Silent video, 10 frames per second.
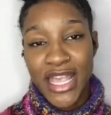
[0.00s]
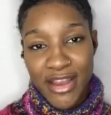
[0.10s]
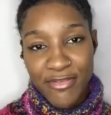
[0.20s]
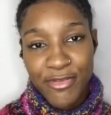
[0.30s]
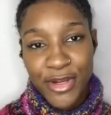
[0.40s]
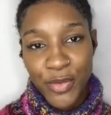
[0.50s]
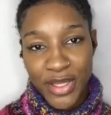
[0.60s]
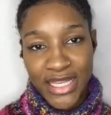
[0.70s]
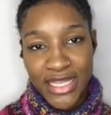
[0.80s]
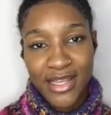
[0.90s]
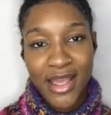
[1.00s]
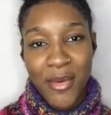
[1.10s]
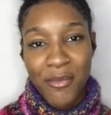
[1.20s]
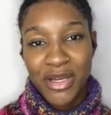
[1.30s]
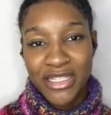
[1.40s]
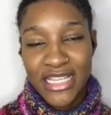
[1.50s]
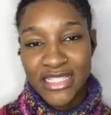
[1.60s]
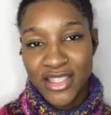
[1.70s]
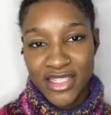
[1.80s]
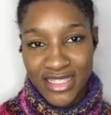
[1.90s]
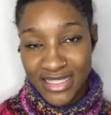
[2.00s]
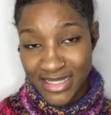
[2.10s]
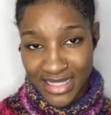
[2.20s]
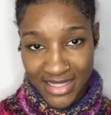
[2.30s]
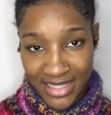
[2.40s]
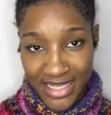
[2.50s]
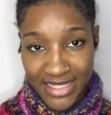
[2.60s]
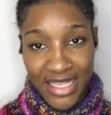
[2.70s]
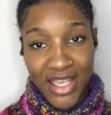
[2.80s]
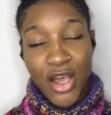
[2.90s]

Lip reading: every week, Mondays, Thursdays and Saturdays.